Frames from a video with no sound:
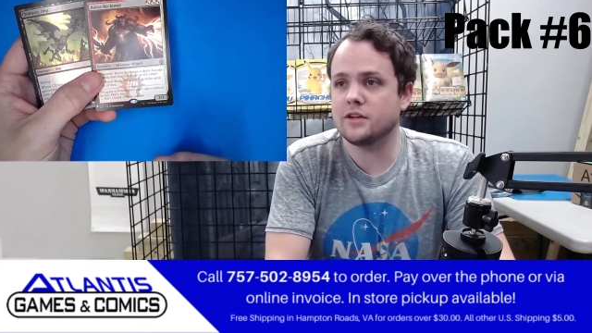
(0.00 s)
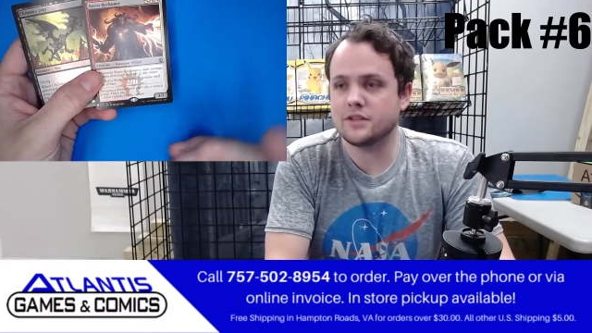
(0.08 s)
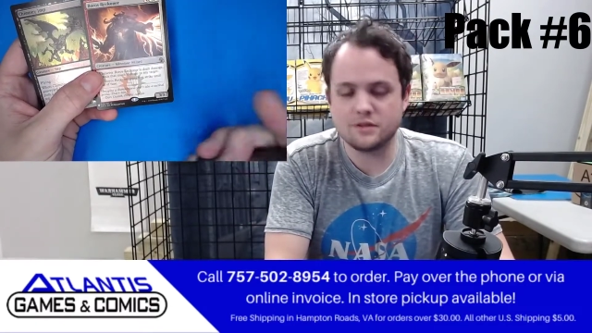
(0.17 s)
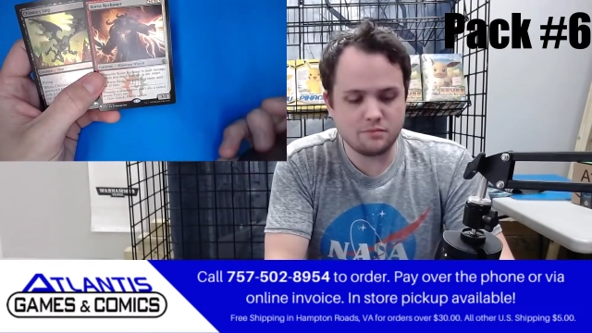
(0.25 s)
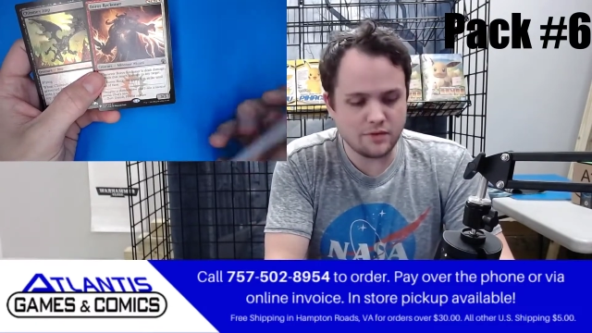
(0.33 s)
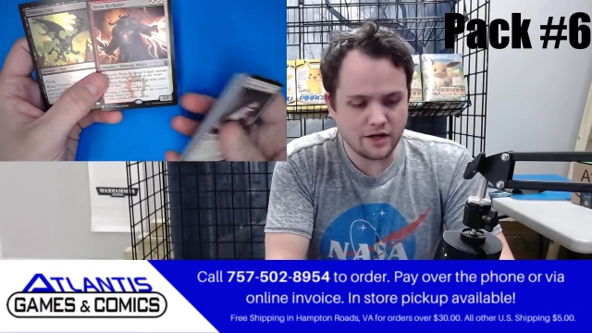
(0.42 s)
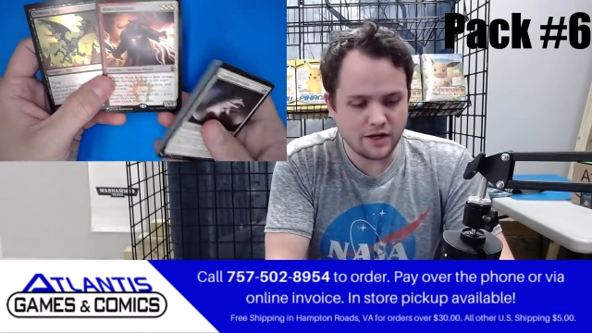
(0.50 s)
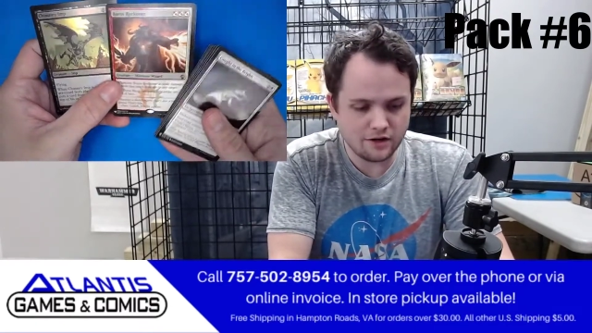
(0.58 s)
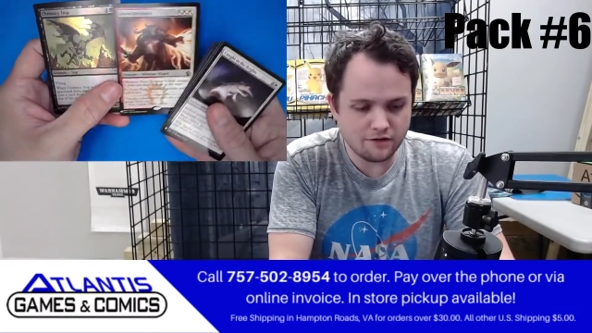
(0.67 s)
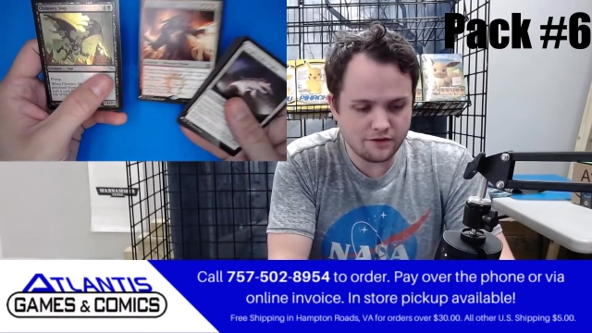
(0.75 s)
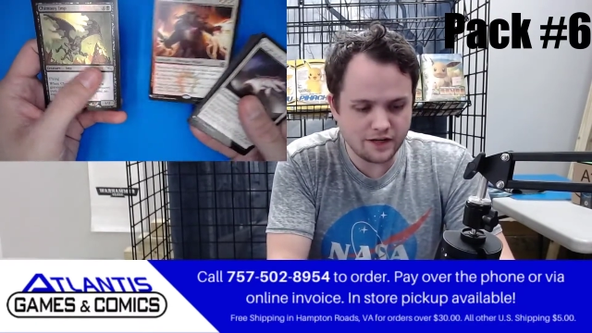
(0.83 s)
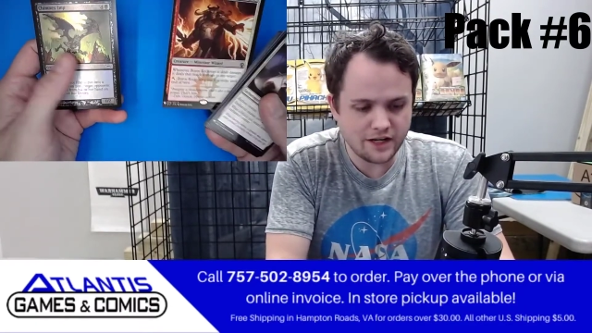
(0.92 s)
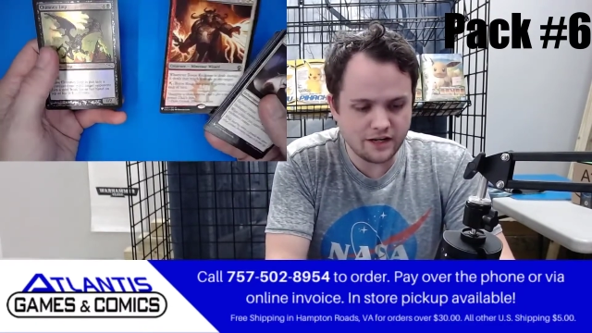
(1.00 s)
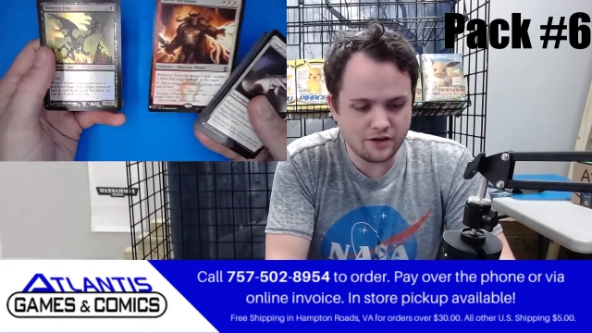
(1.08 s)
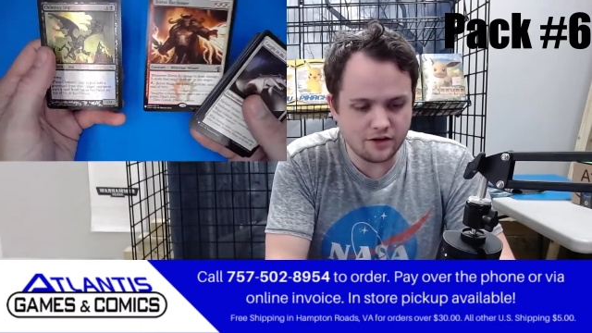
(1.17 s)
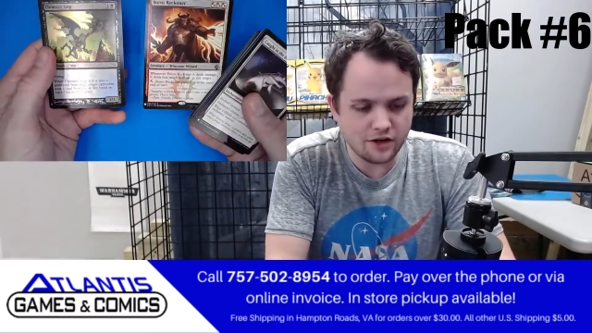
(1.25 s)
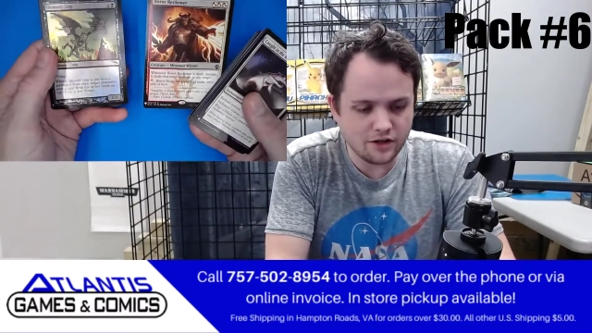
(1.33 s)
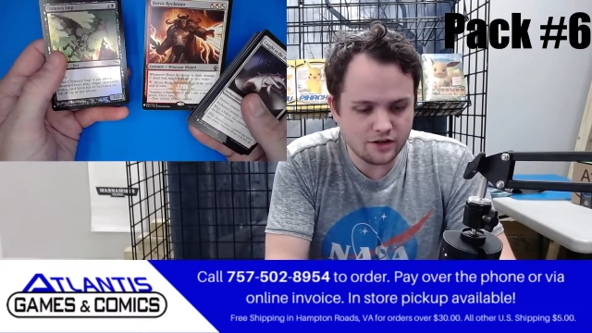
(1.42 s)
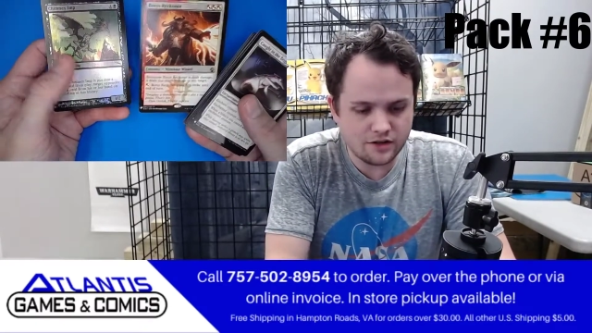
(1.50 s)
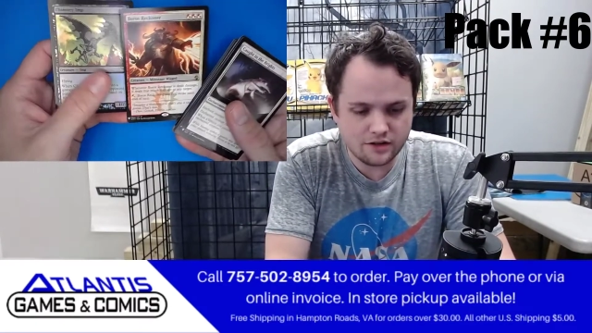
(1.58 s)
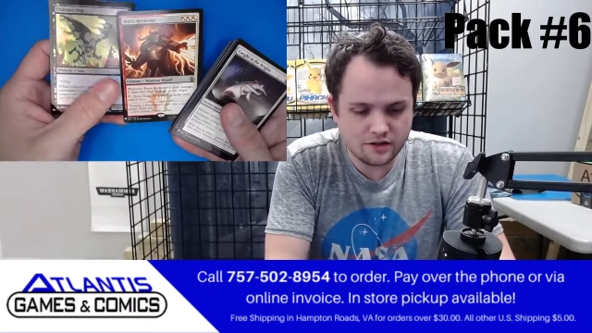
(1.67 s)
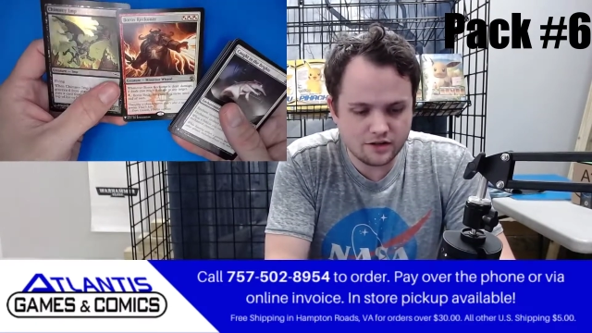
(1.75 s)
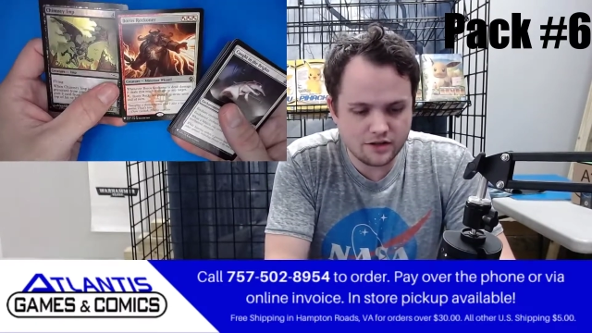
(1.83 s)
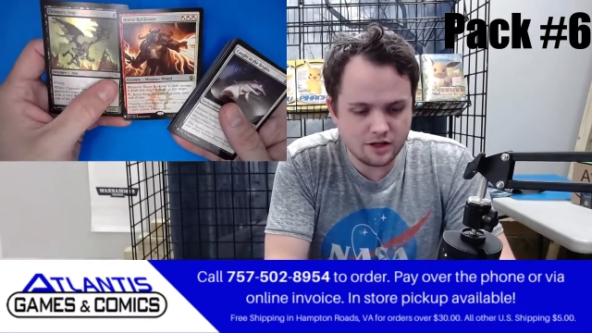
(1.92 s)
Doesn't matter if it had an
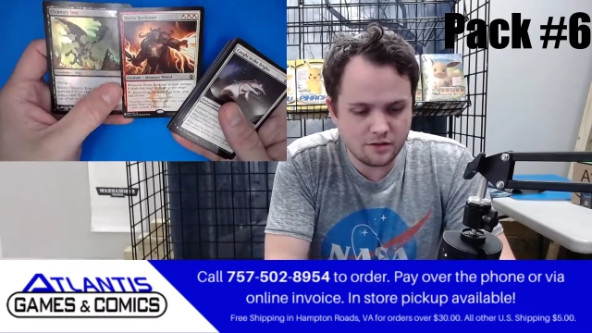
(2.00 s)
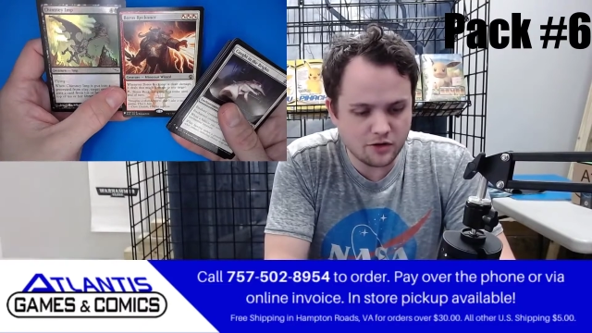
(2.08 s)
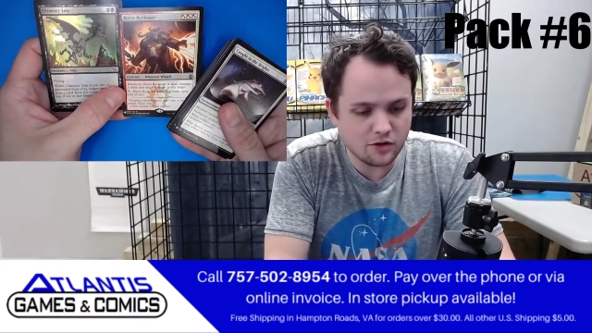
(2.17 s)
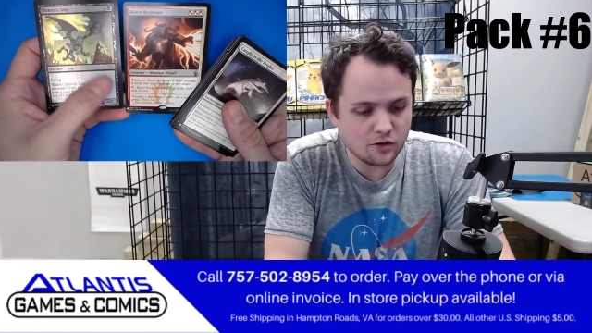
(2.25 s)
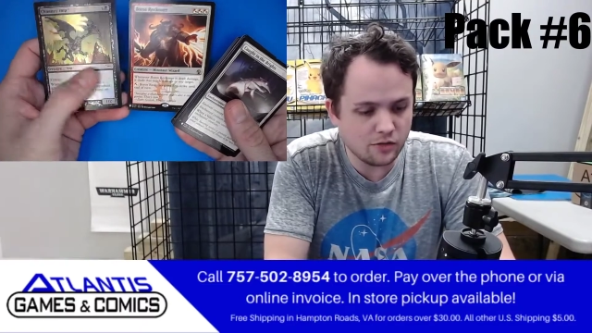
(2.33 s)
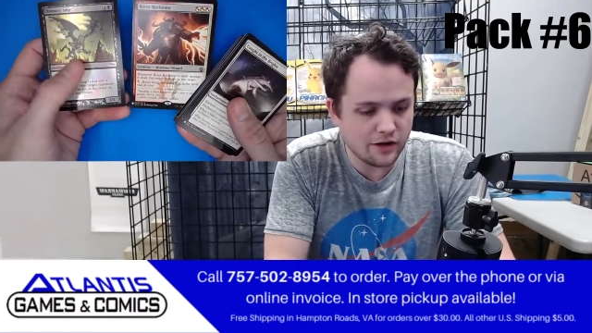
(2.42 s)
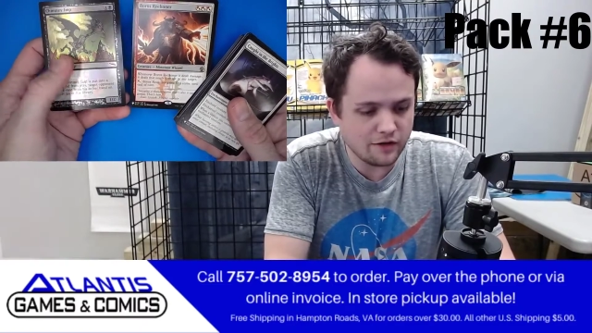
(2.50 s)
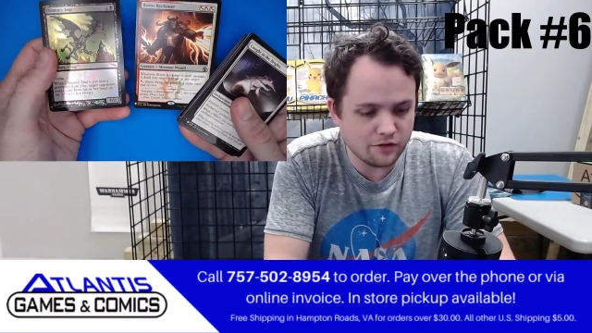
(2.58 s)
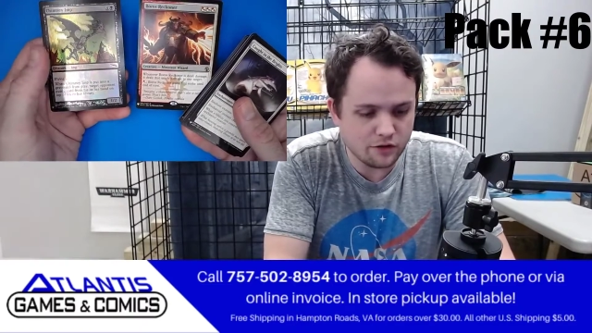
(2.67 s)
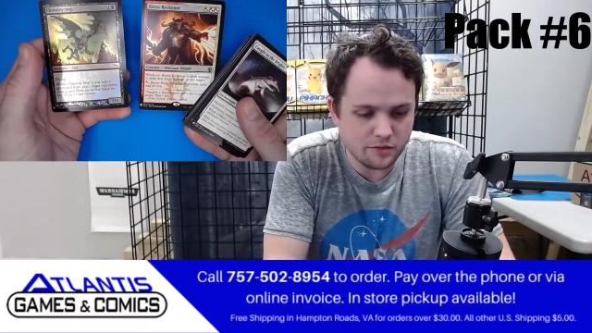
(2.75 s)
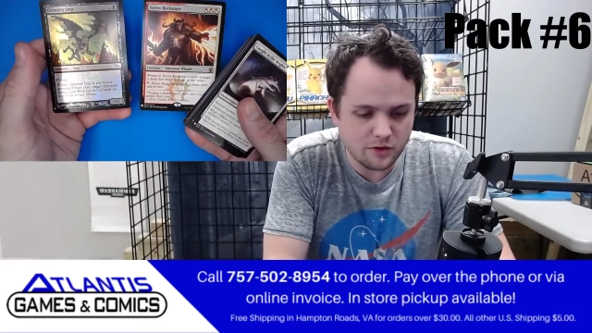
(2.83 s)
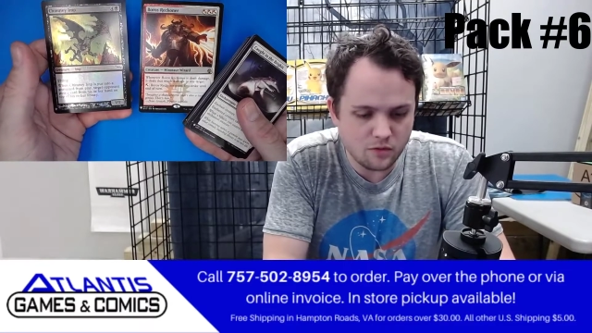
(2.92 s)
uncommon or rare format.